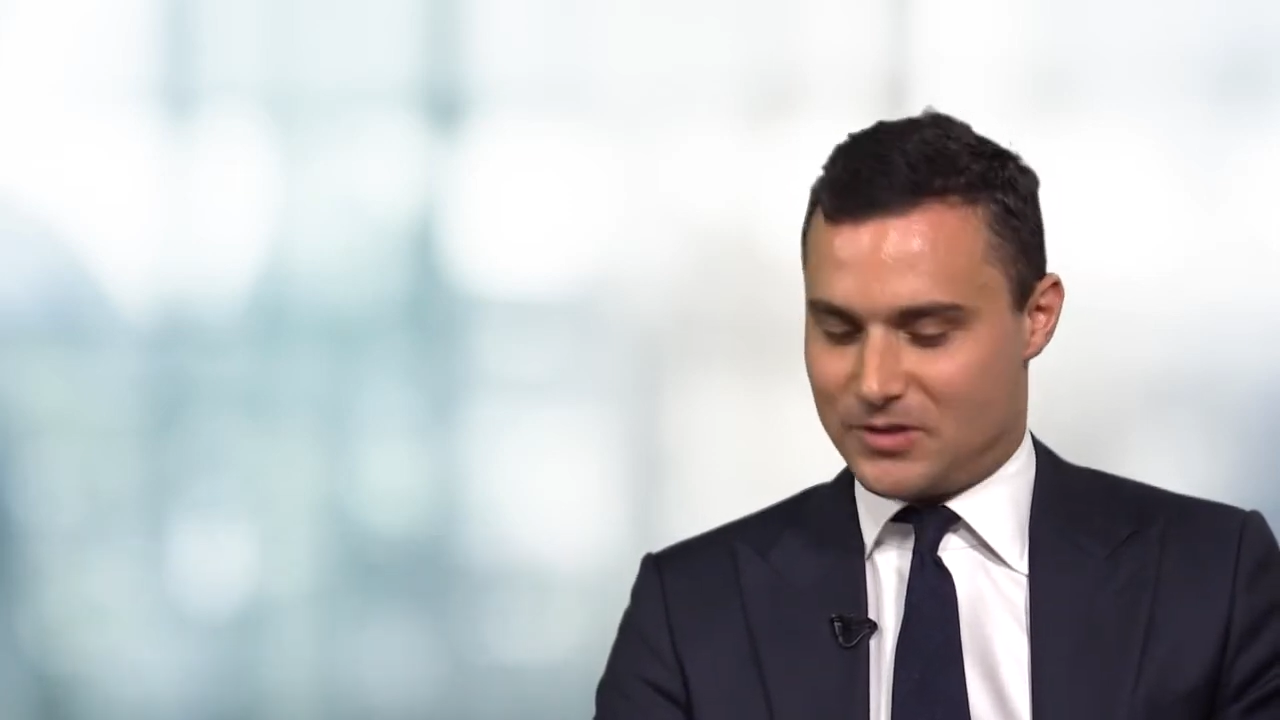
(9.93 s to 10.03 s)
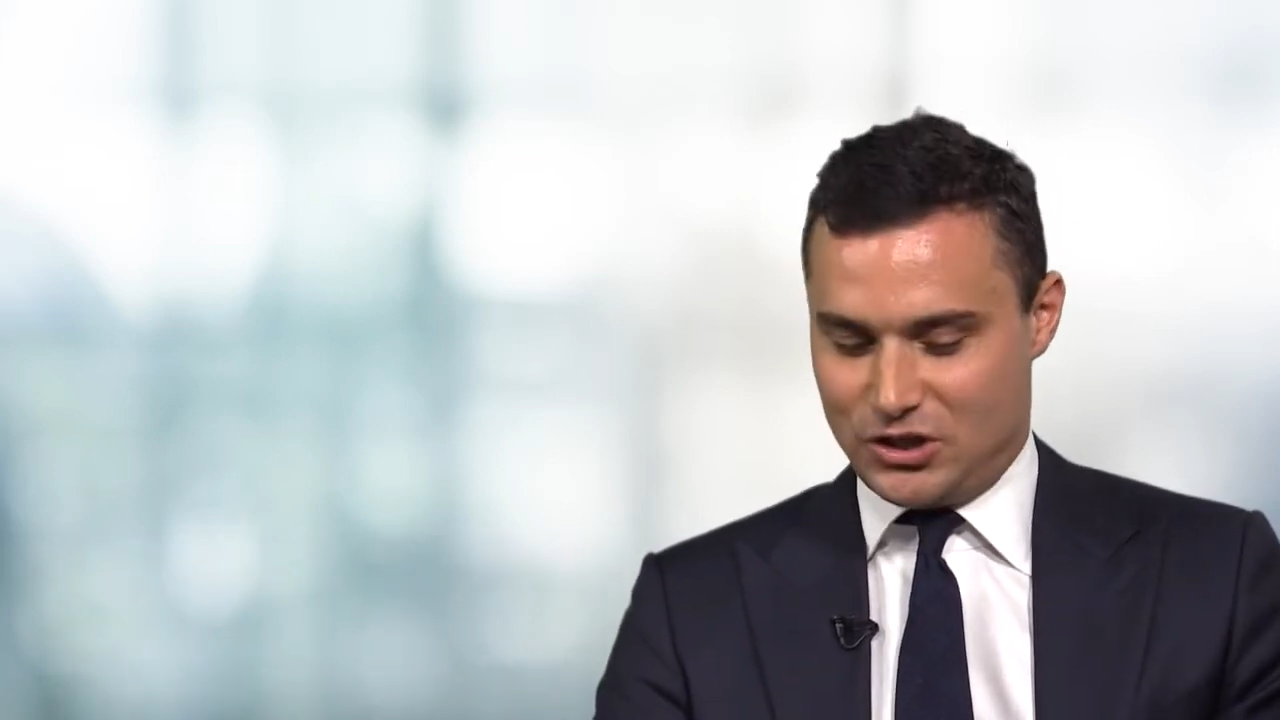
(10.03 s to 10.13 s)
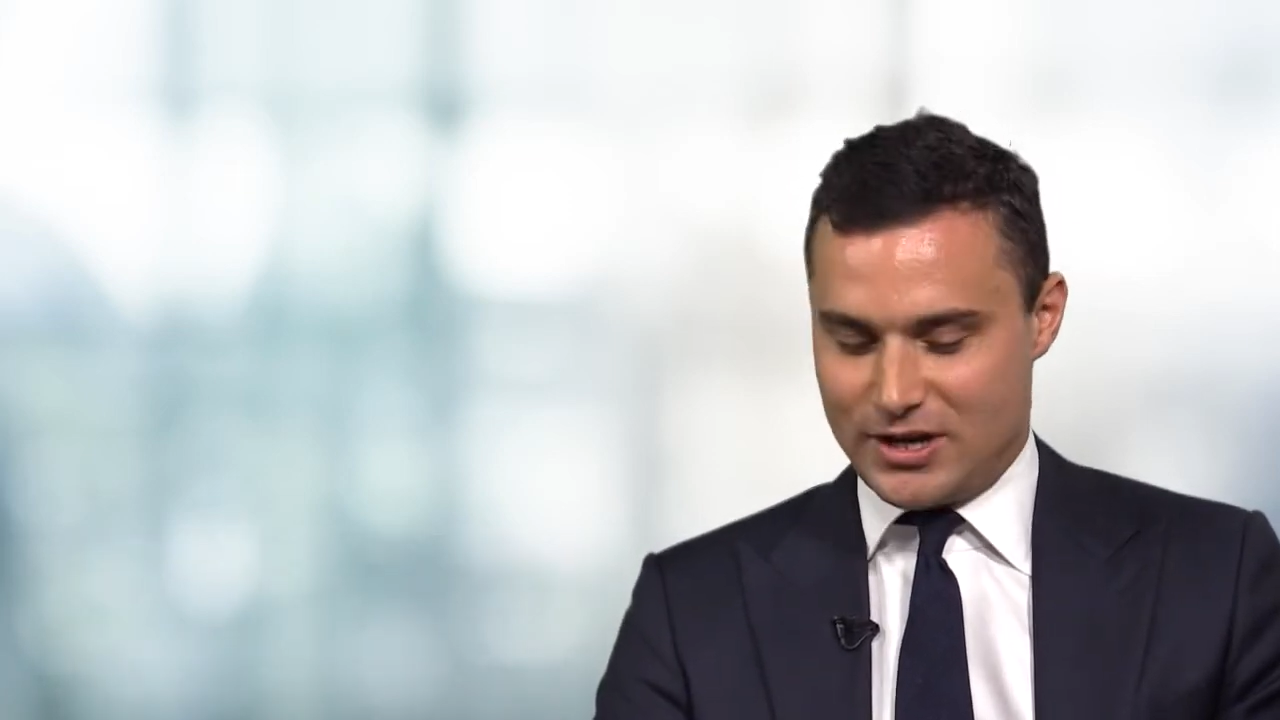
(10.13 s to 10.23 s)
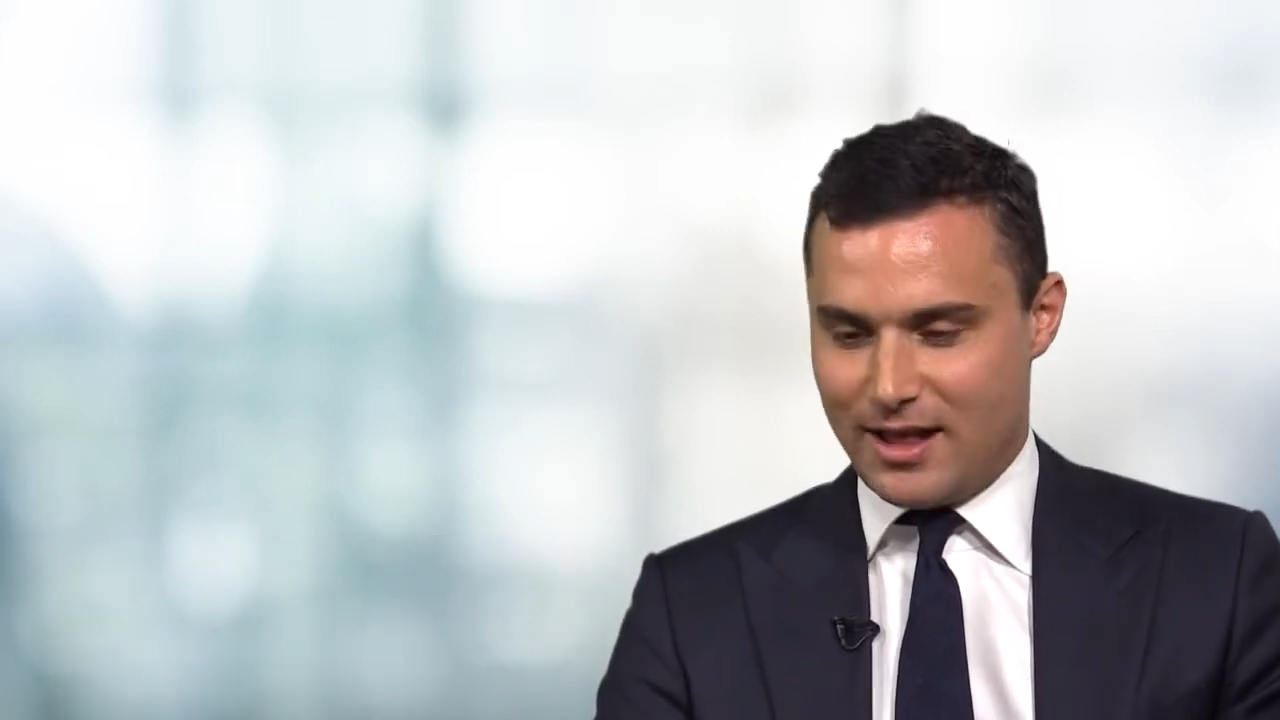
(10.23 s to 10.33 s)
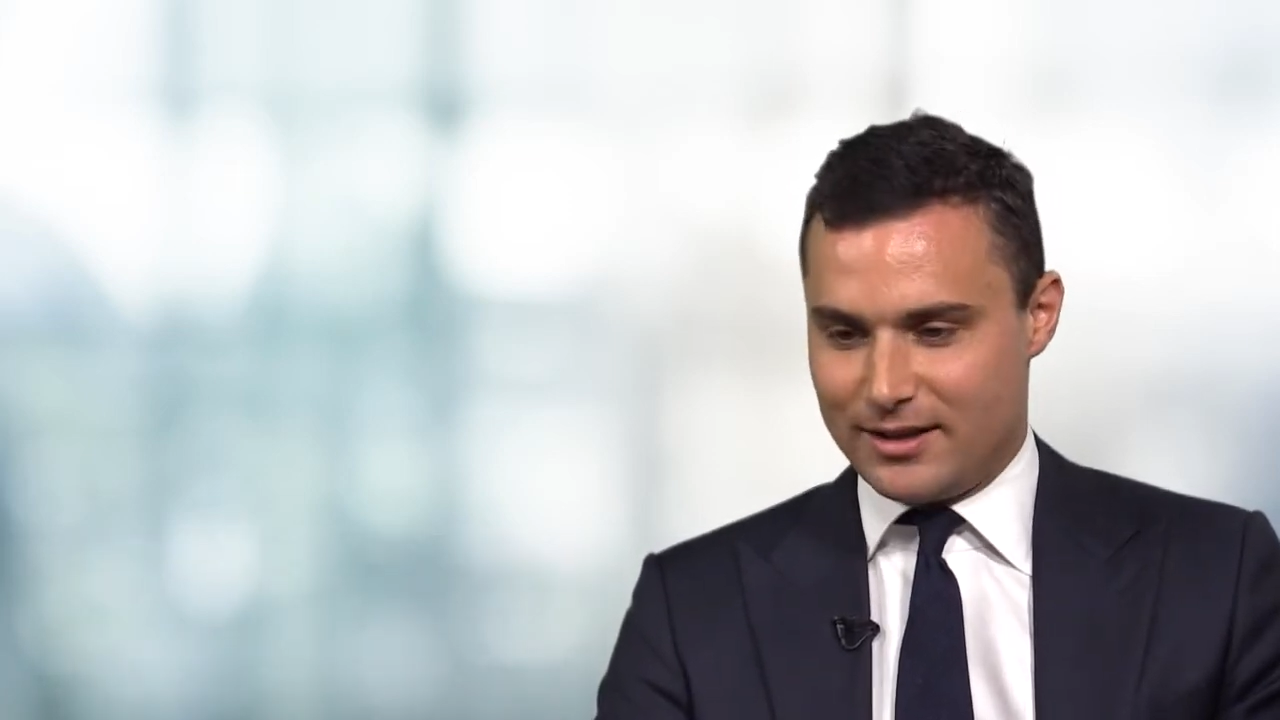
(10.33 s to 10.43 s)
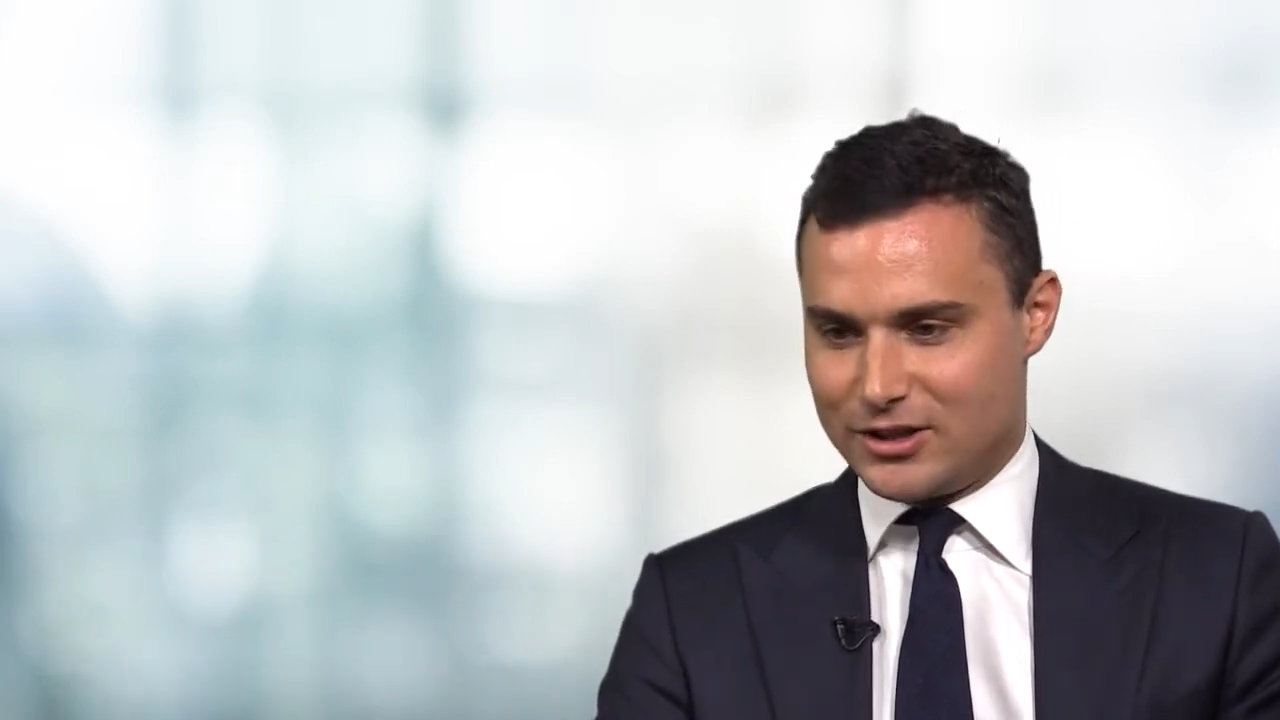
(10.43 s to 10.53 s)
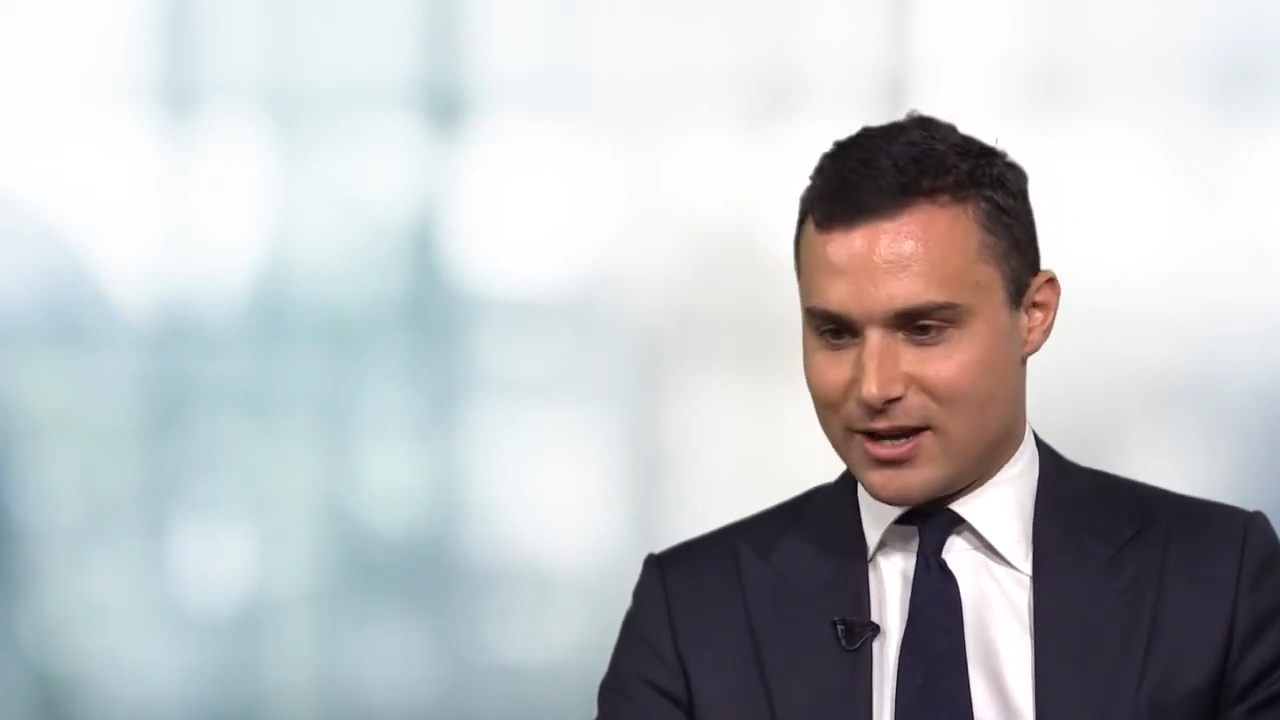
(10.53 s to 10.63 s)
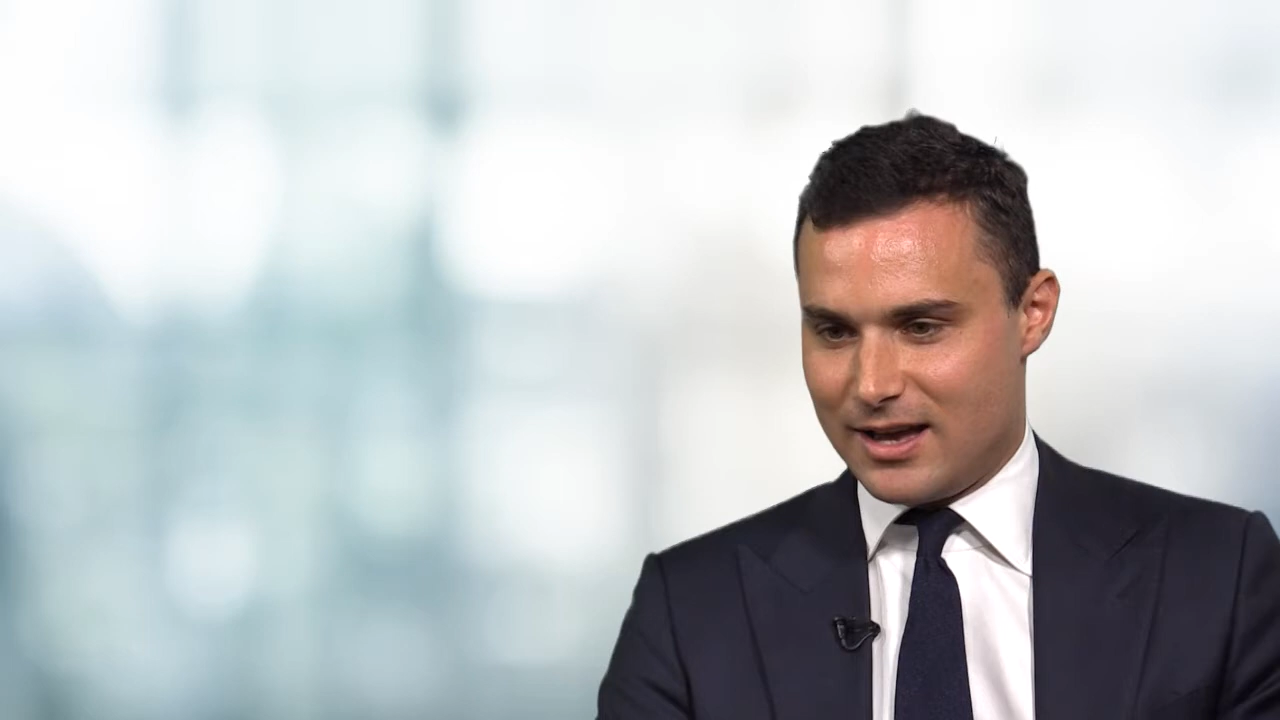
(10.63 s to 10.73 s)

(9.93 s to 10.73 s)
Challenger